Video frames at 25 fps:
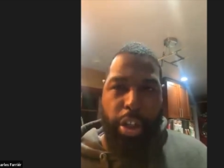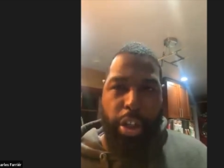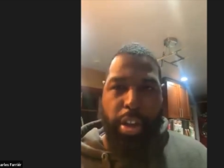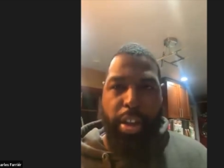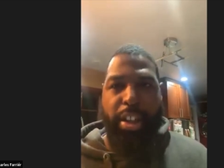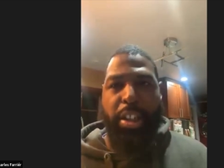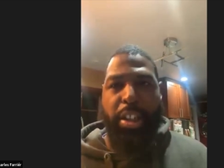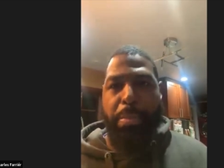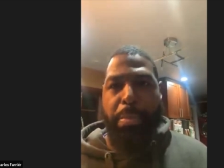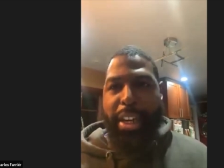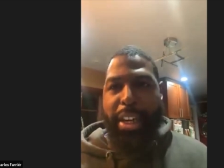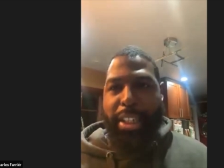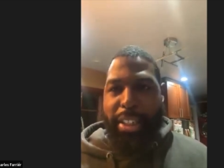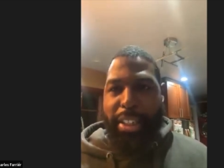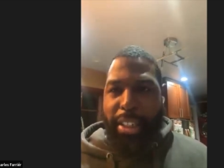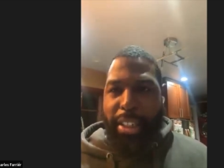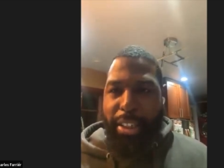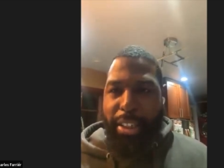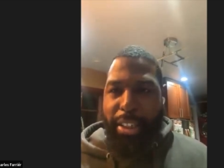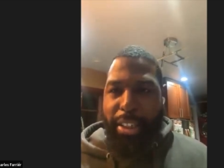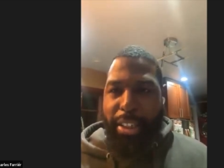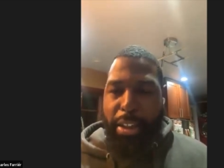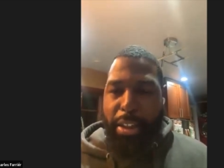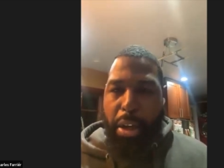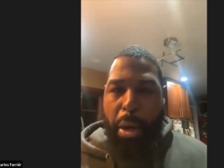sugar, and
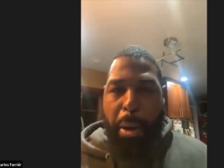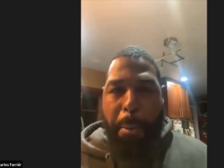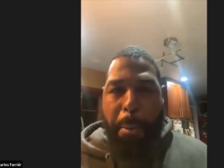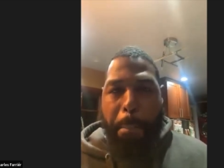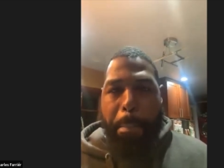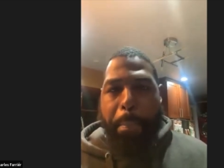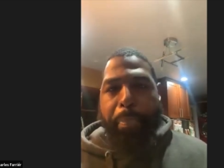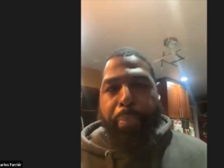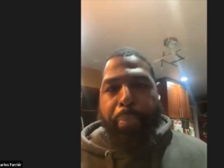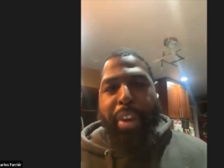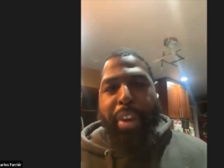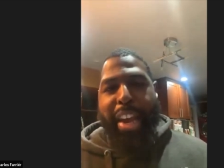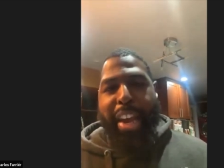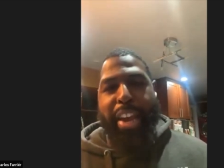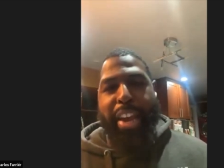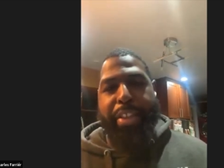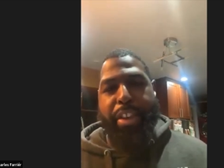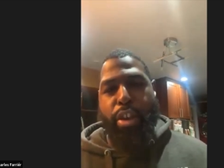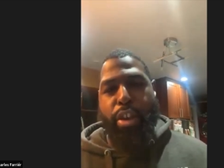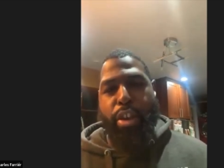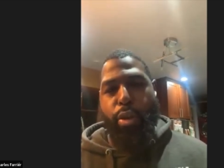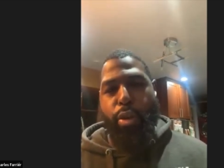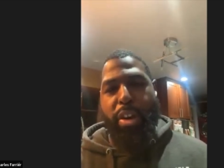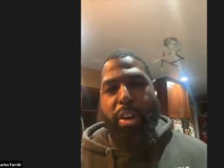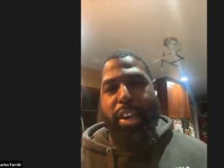spices,
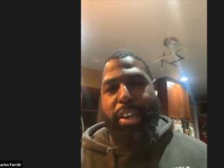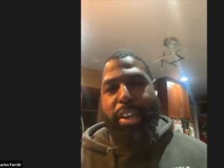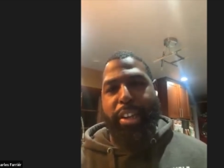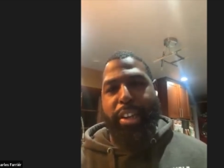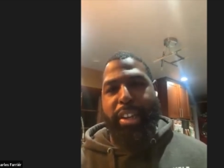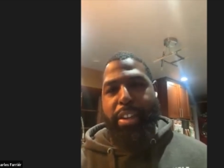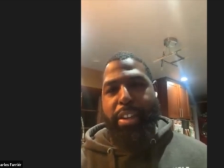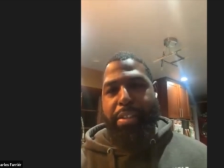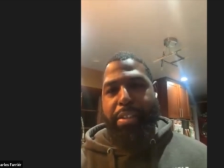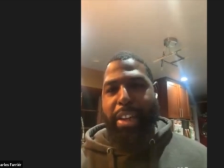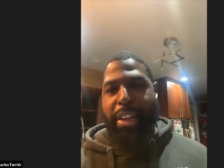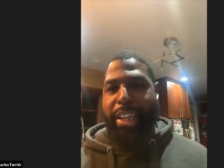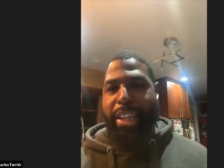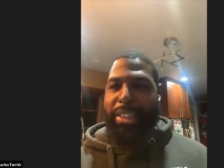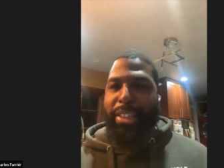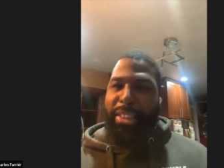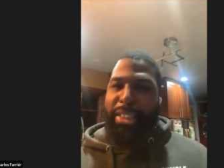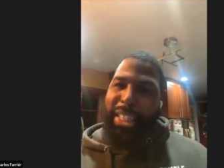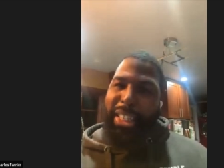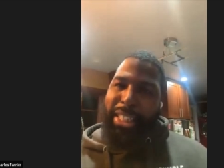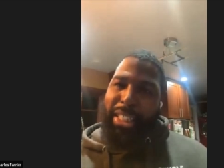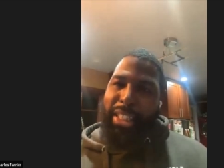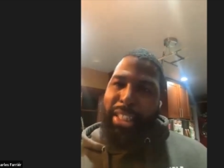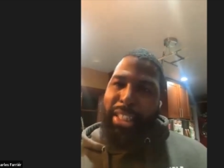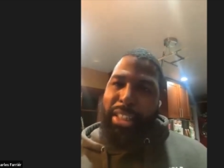and then you it, it's like
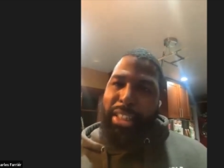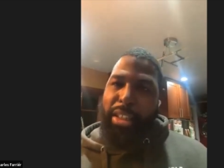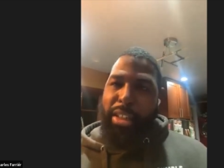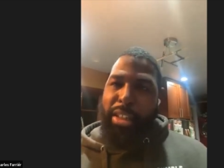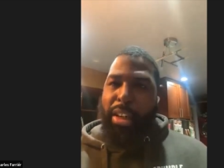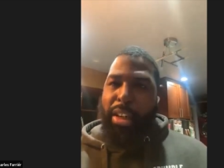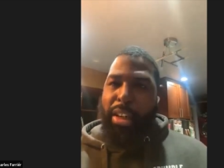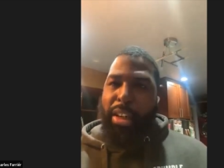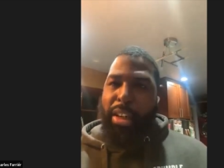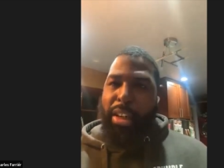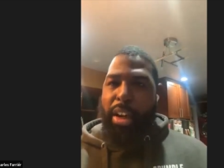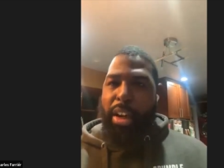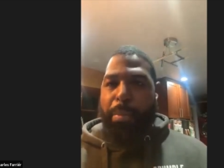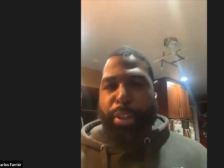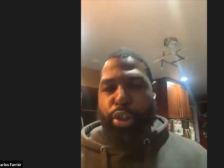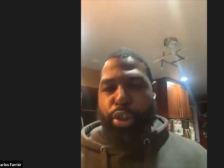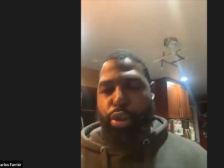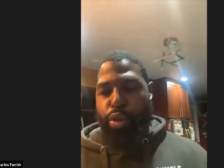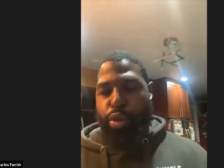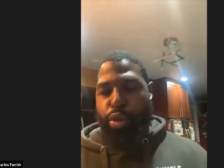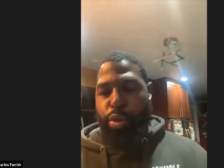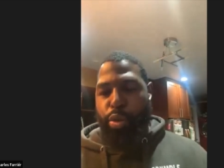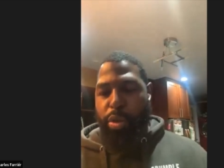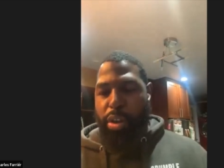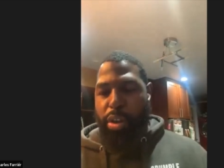sticky, but
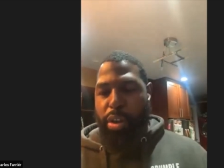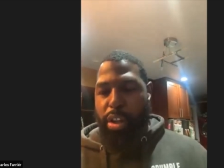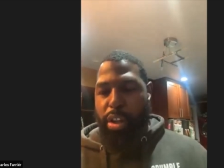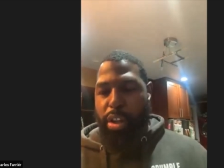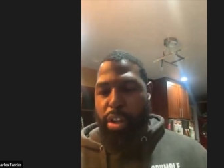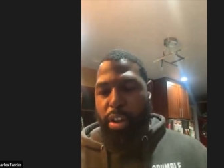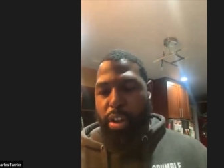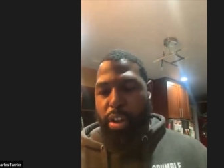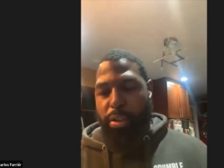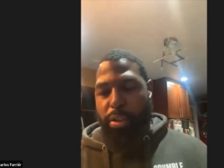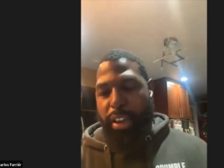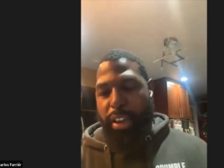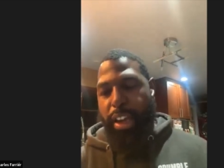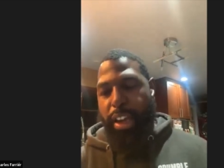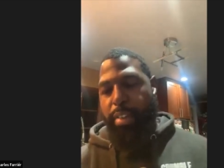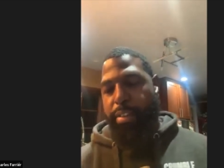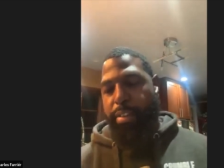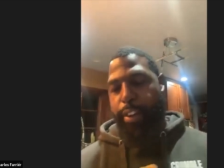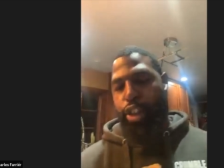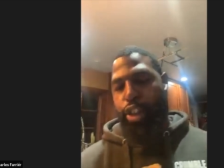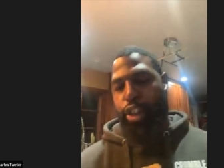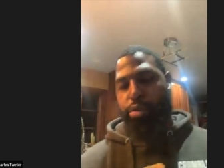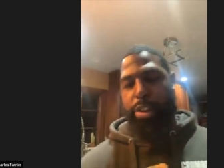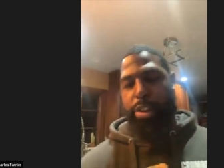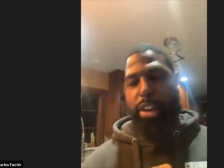you you let it
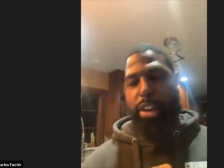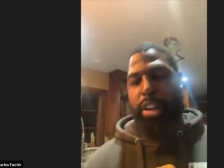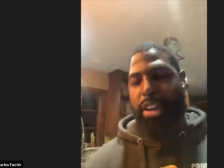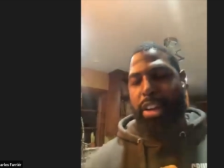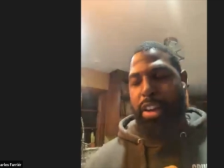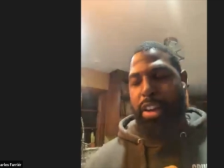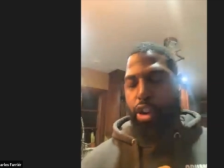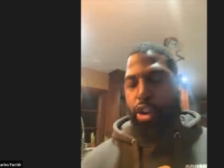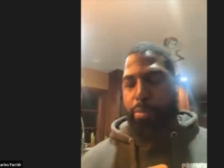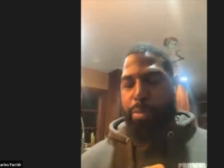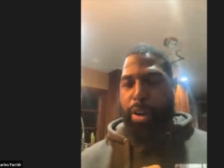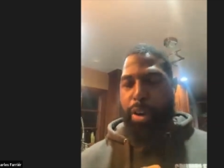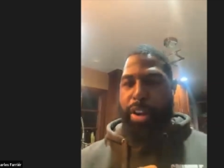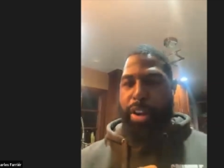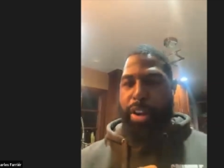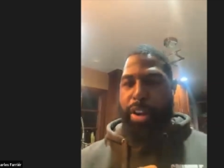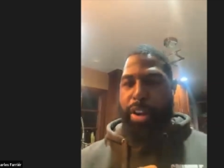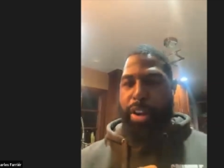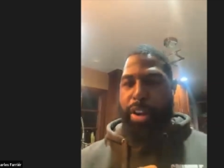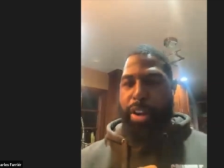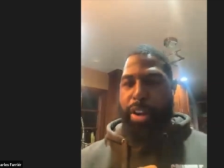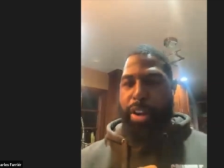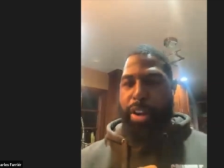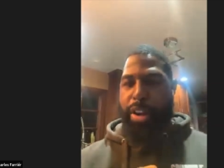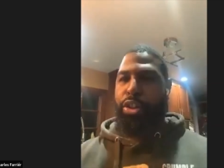refrigerate it, and then you
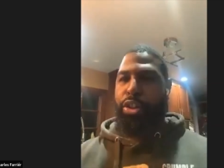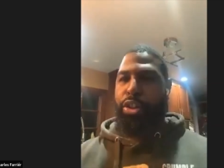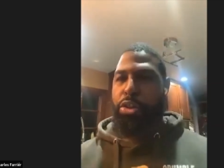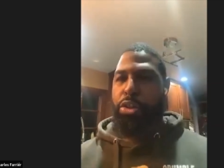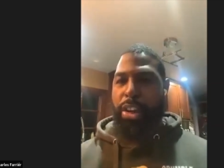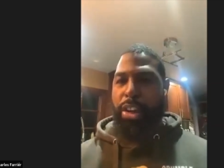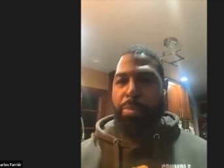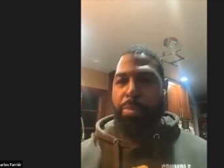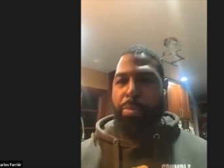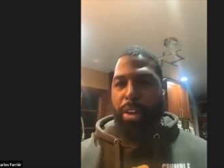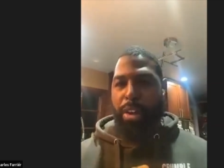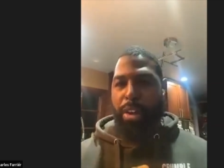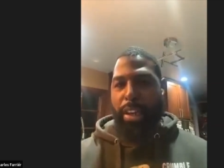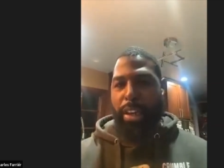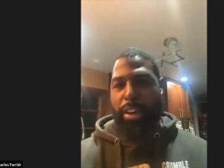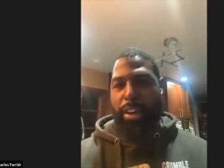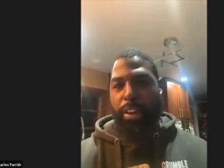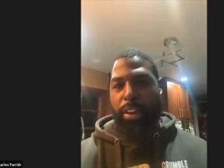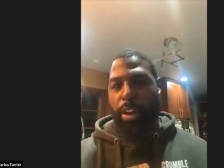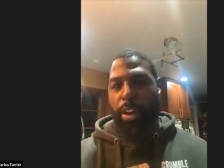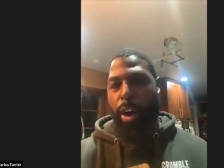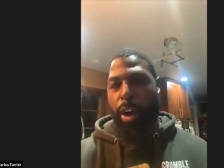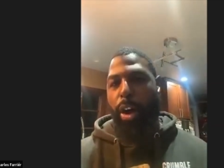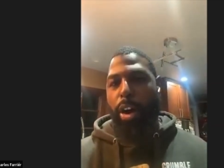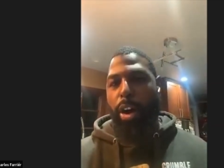put it on a sheet tray. You put it
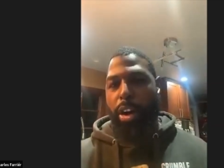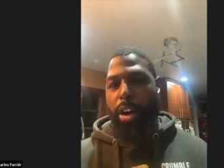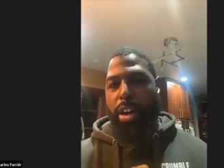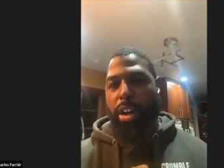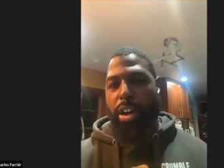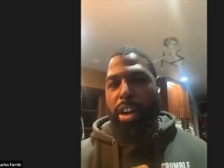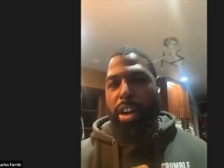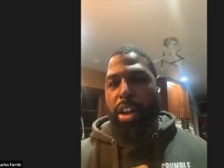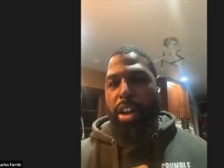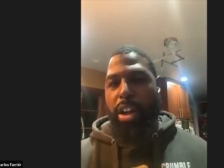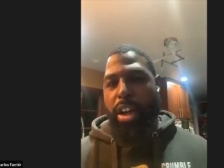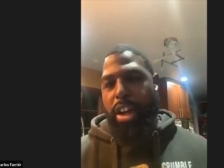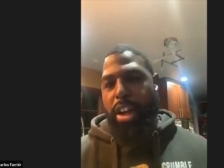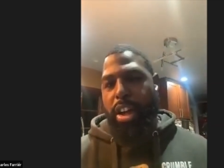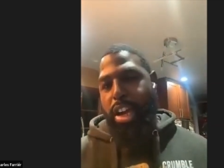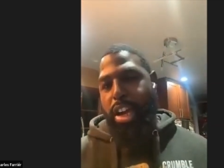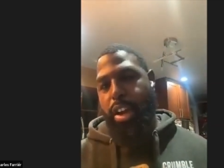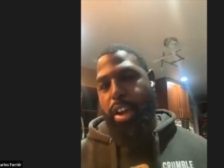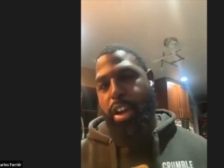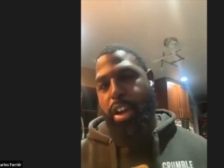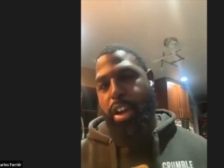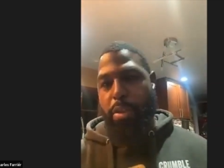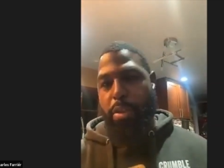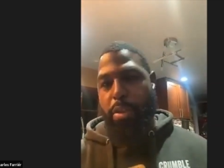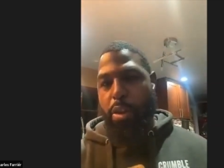like a log,
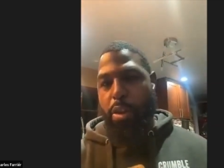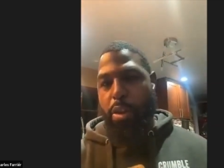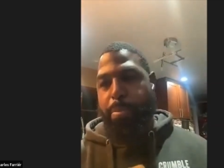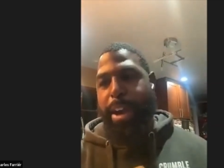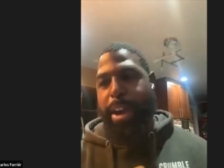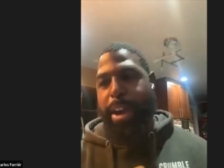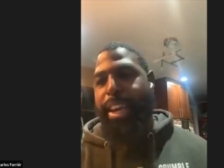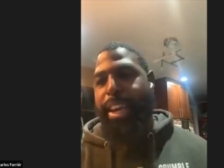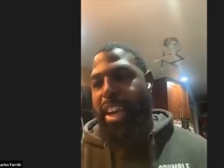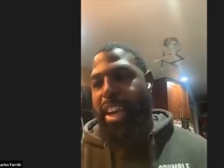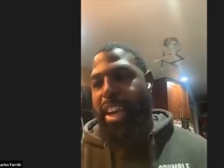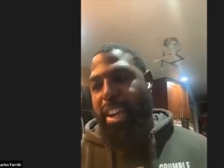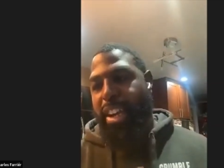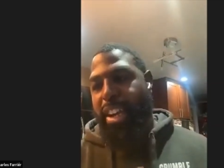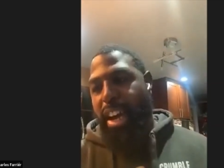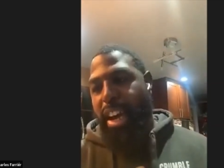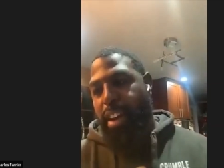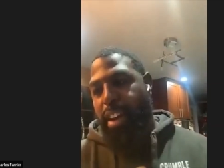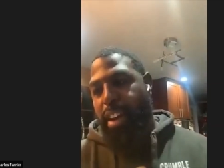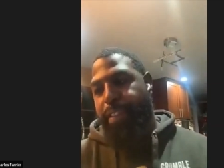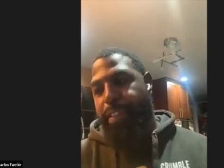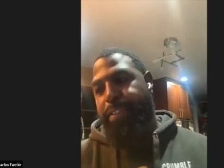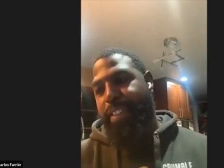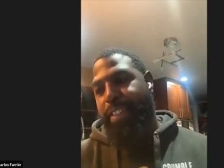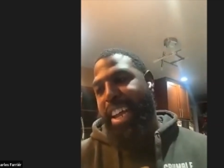and then when you bake it, it
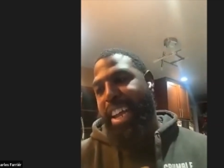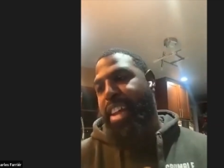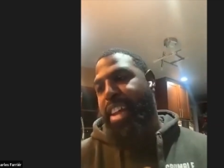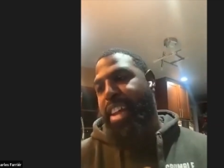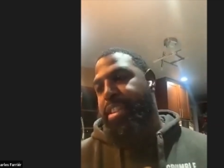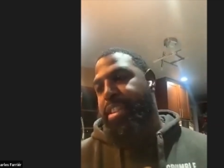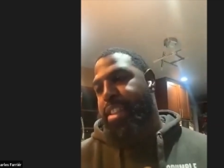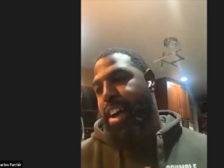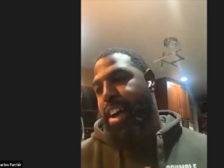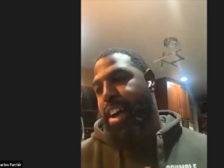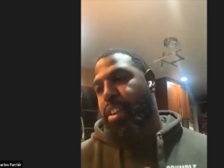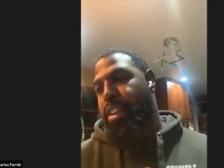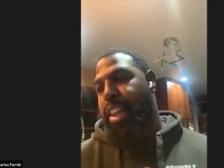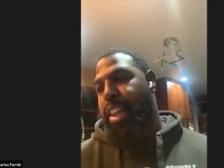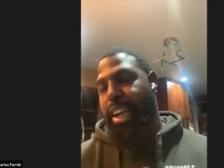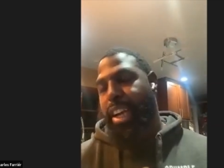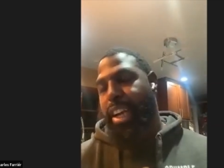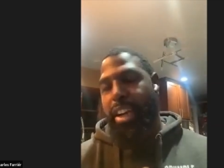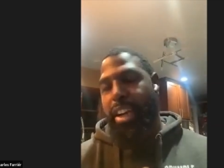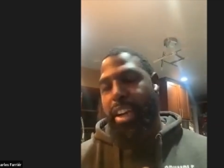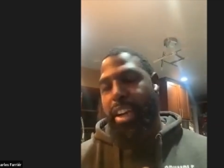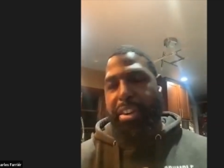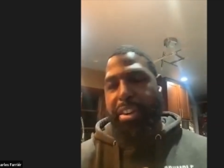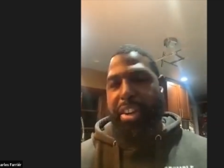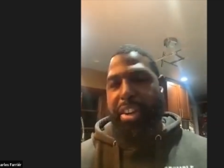kind of flattens down like
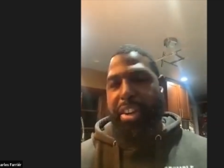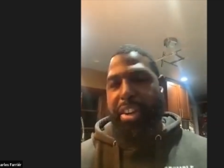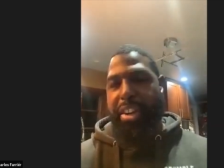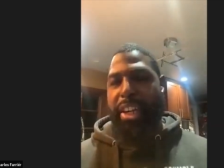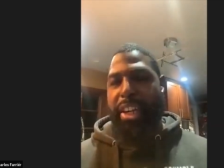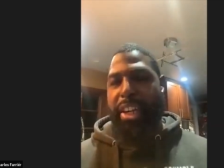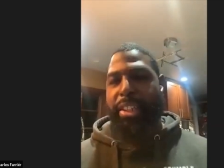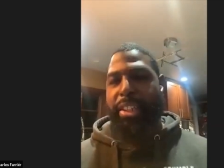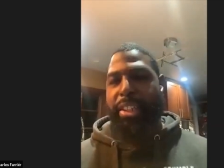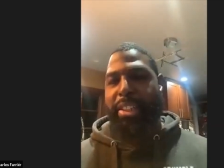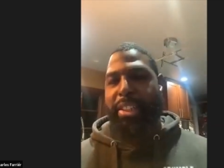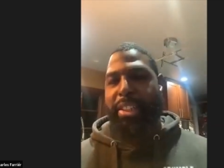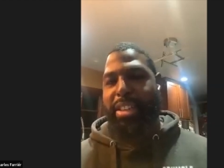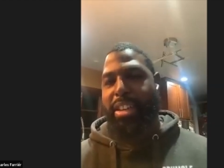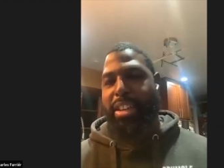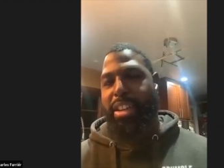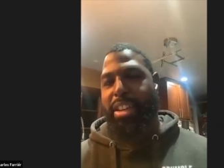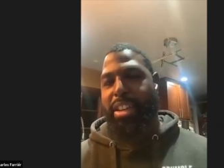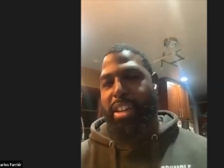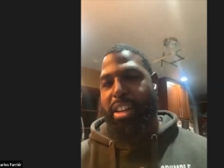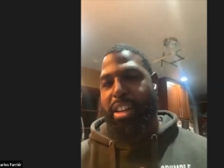a disc.